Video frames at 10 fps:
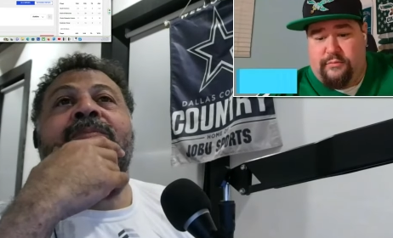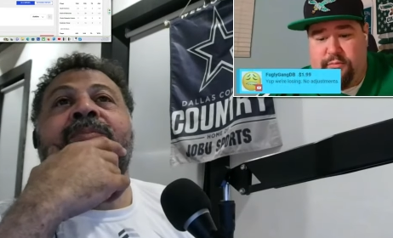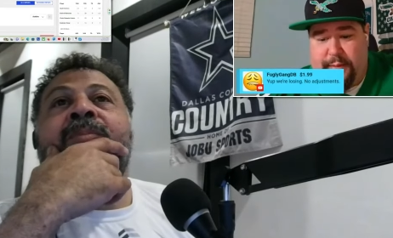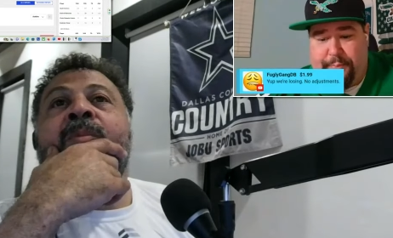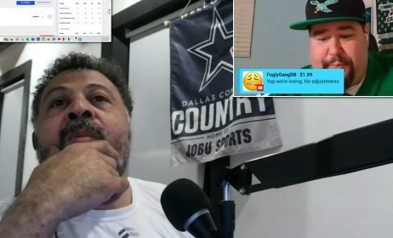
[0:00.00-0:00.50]

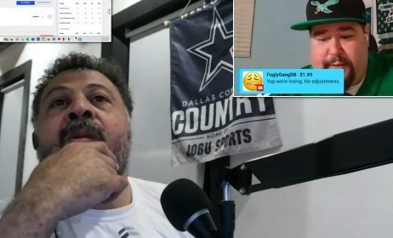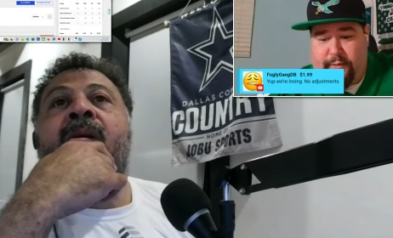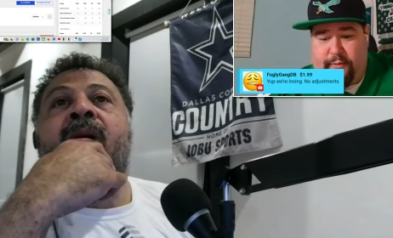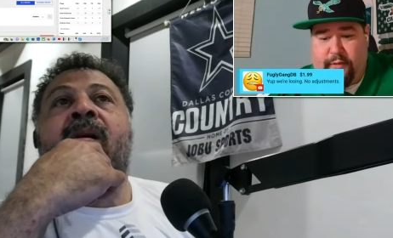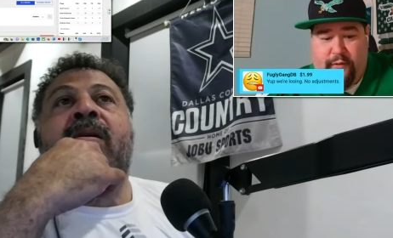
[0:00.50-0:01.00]
Speaker 1: limping.
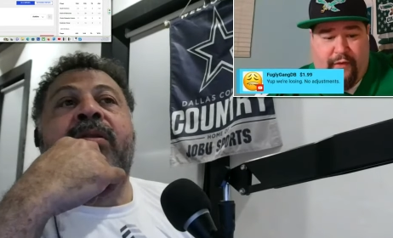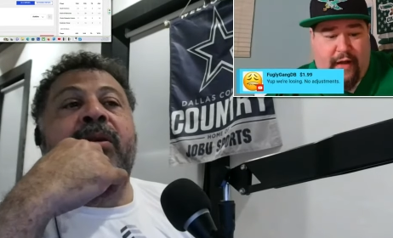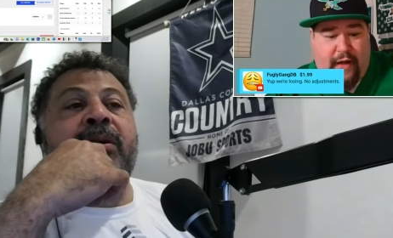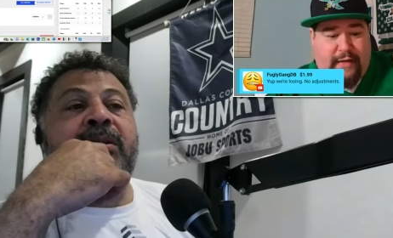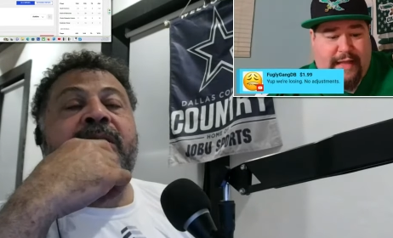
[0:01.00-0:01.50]

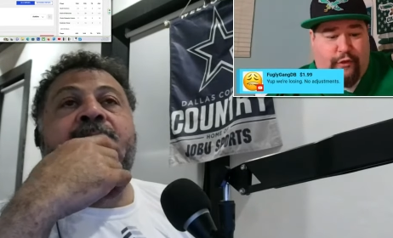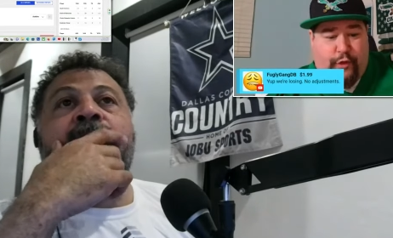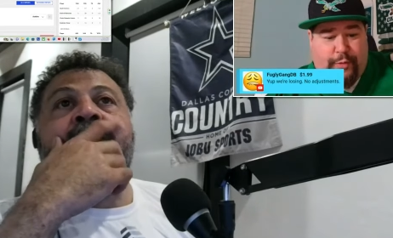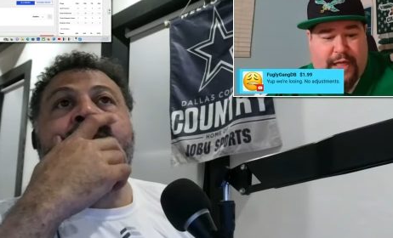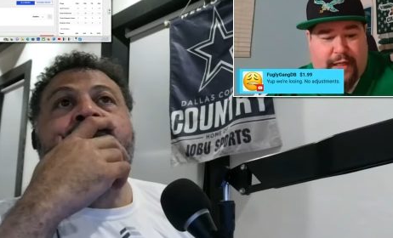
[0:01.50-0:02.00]
Third and
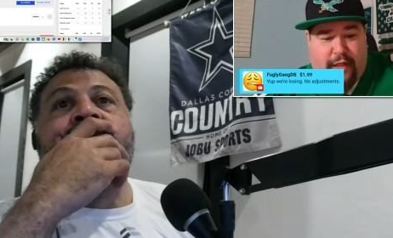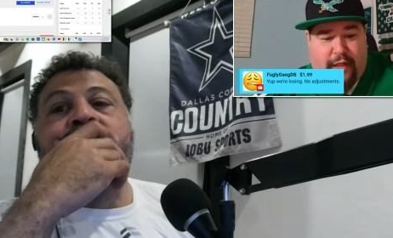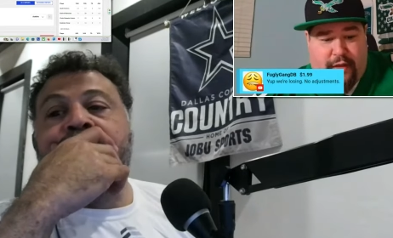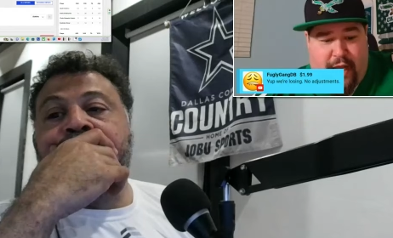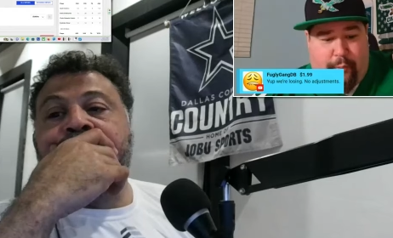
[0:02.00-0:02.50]
two. Super check.
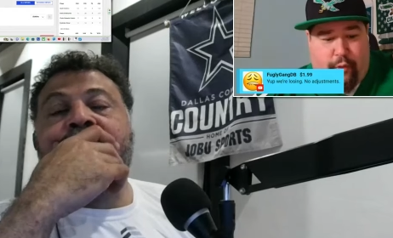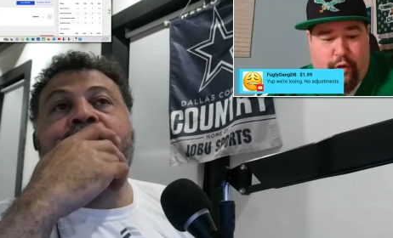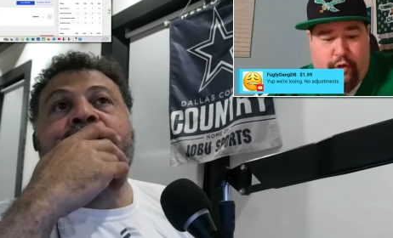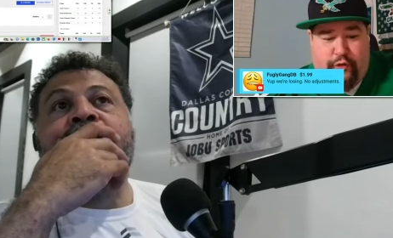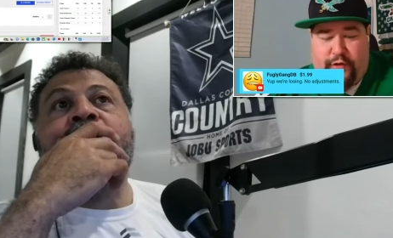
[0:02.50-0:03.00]
Yep, we're
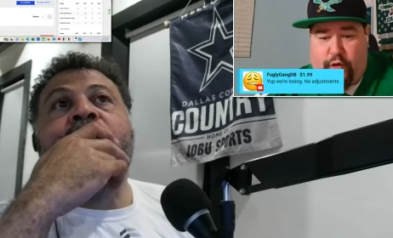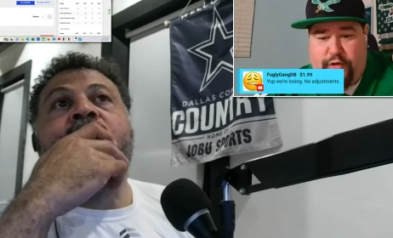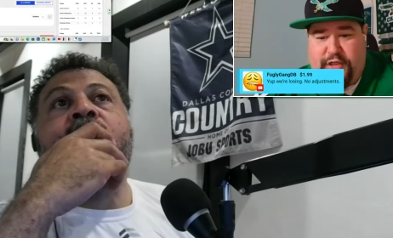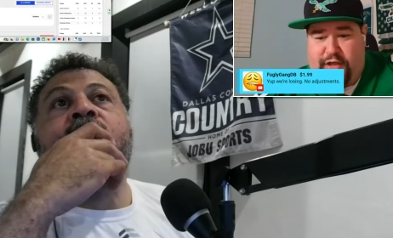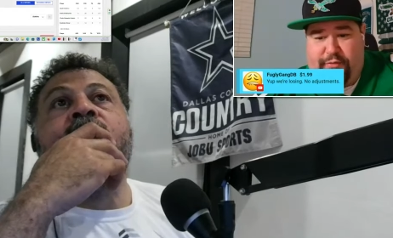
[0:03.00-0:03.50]
losing. No
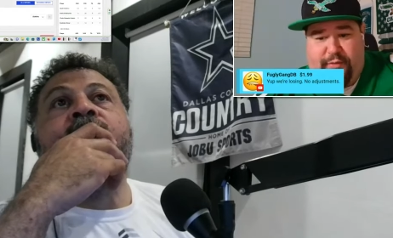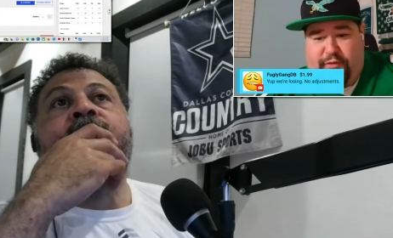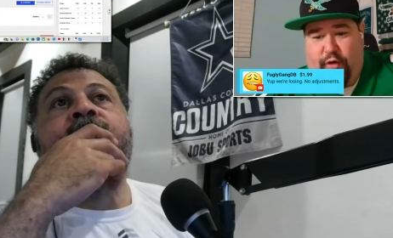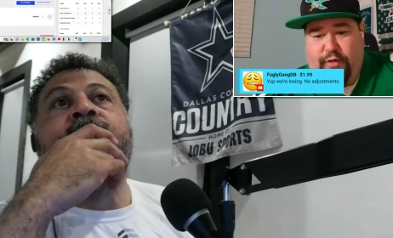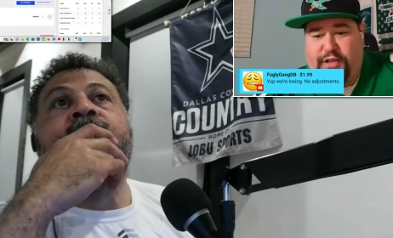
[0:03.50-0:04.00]
adjustments.
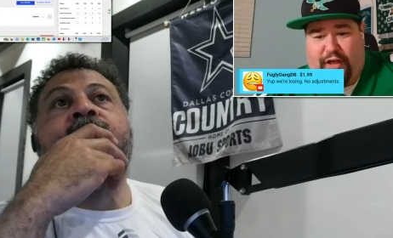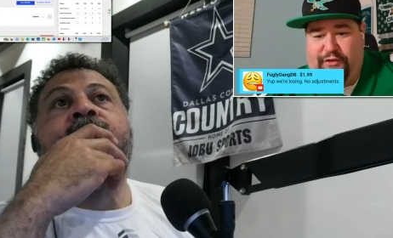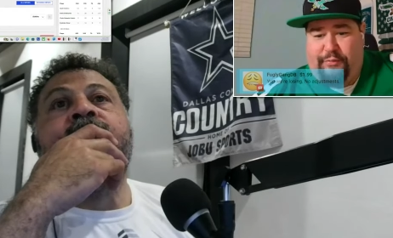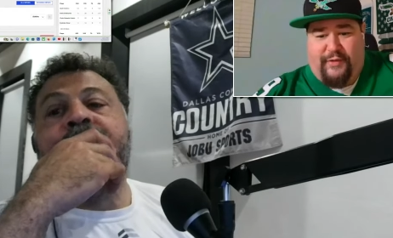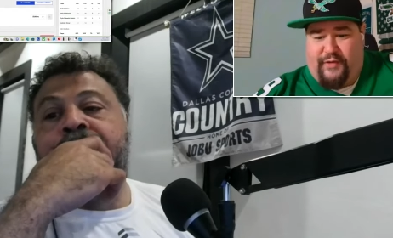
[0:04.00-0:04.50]
No
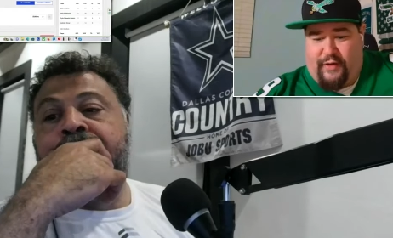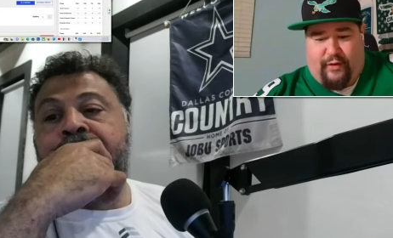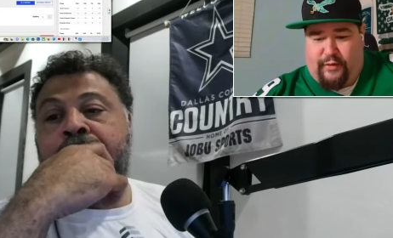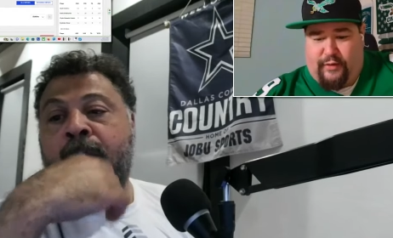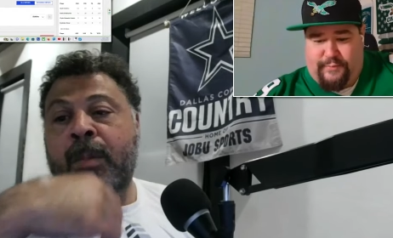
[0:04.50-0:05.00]
adjustments at
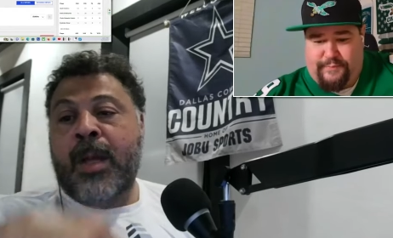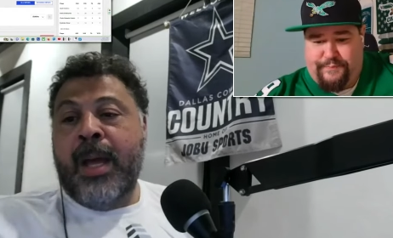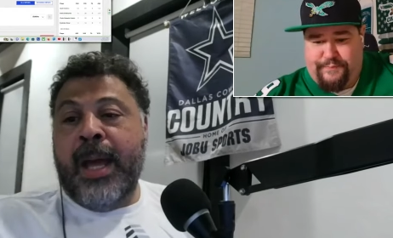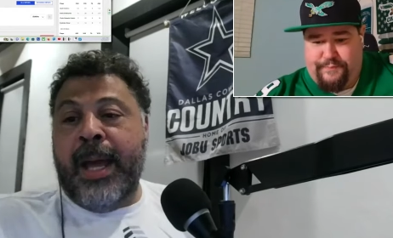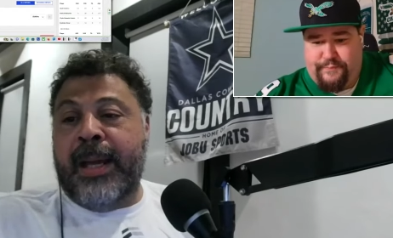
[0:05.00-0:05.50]
all.
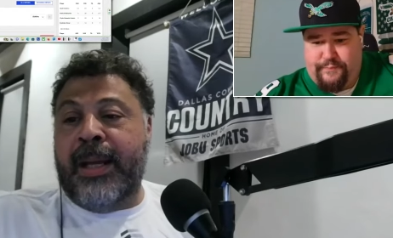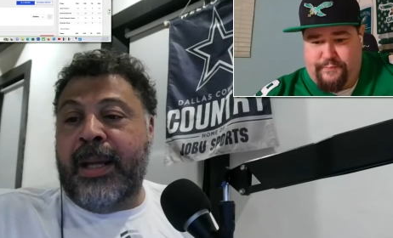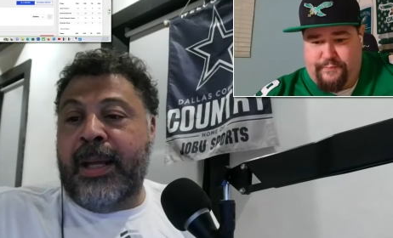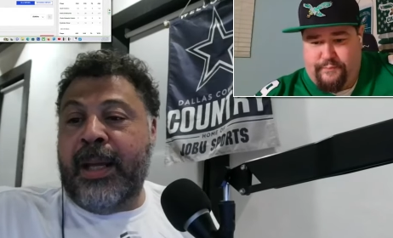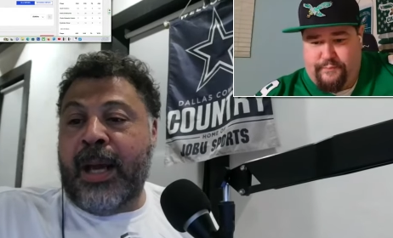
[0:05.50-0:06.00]

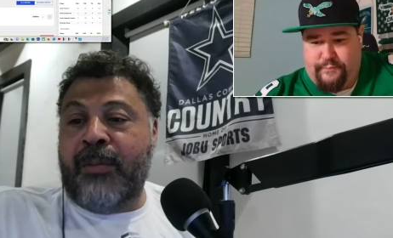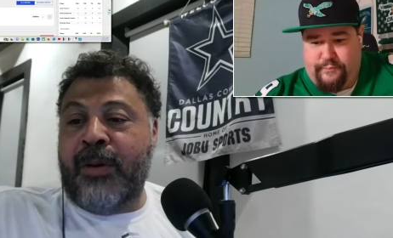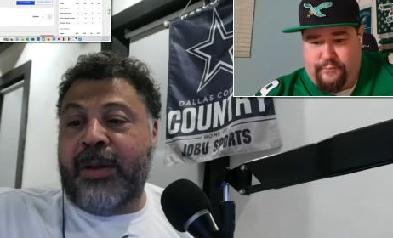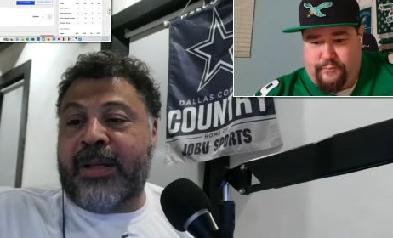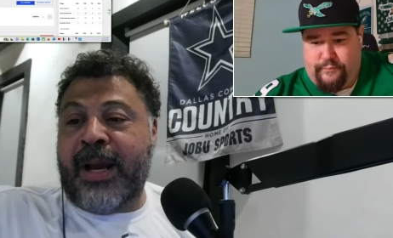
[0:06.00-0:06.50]
Speaker 2: Eddie, I'm
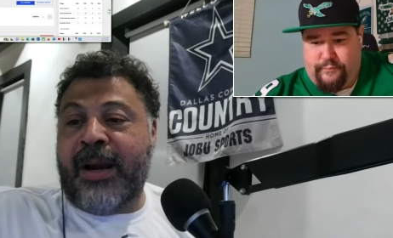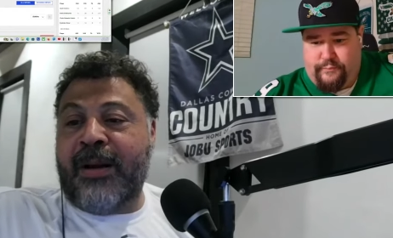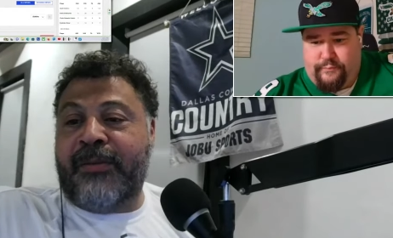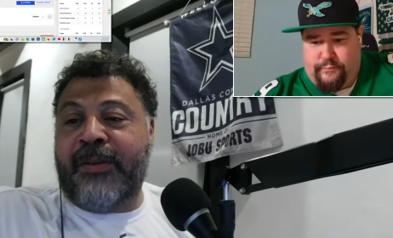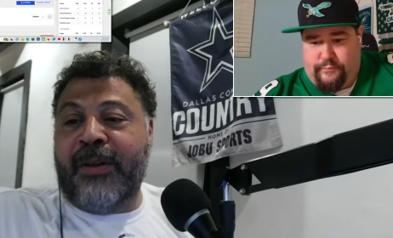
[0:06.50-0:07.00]
really
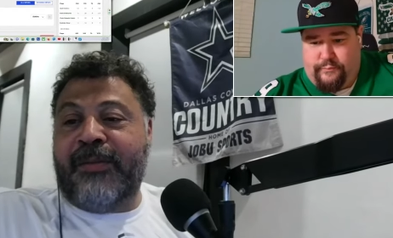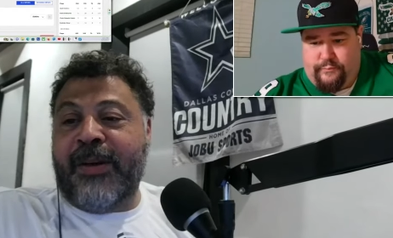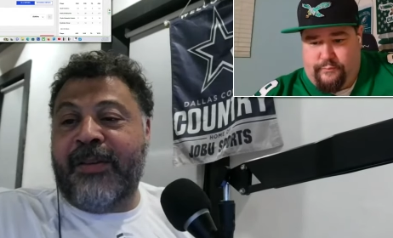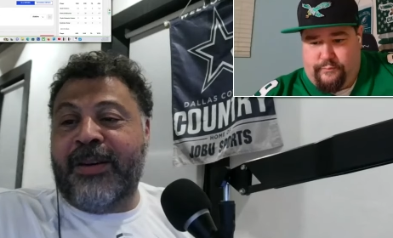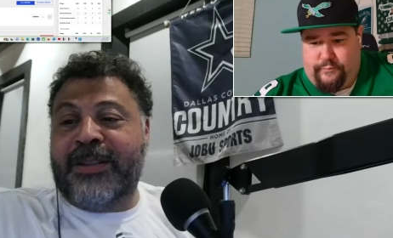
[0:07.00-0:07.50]
tired of Philly
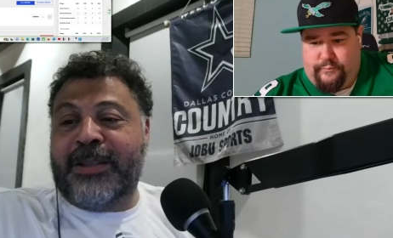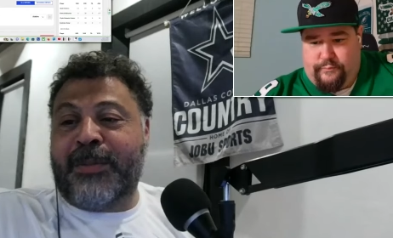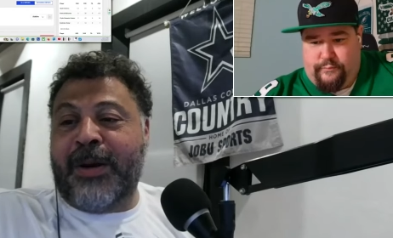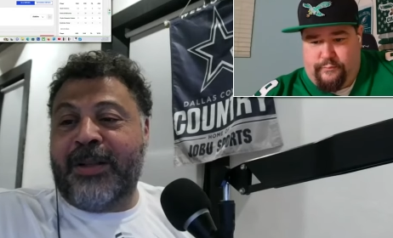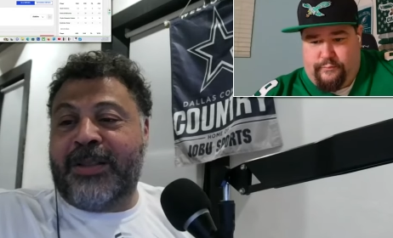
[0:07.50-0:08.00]
500
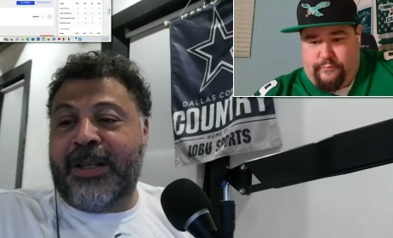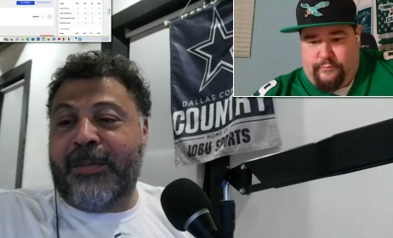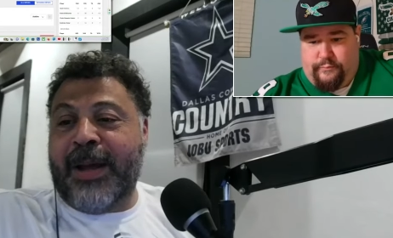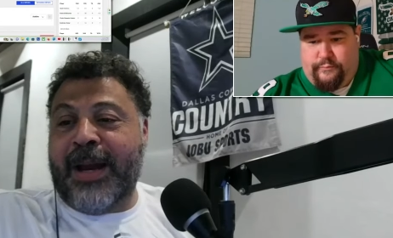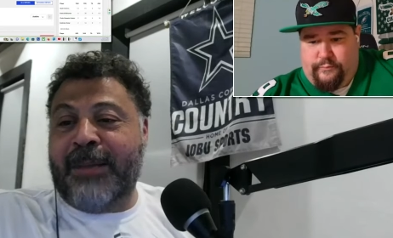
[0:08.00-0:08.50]
disparaging
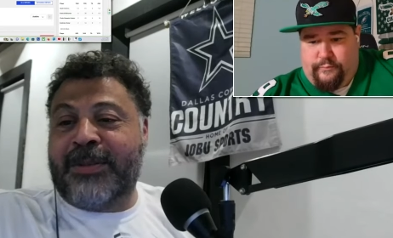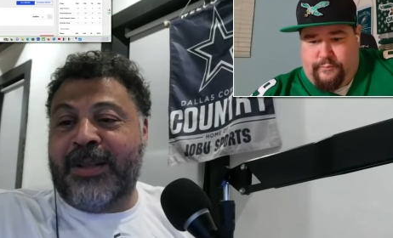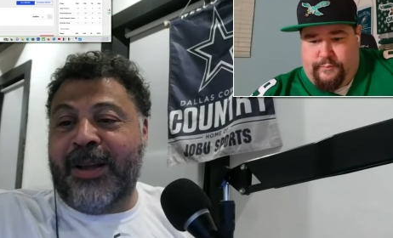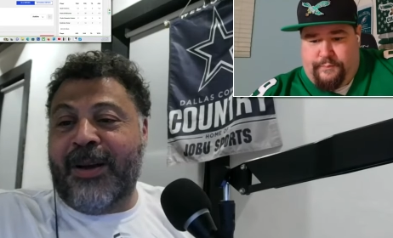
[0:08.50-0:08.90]
about absolutely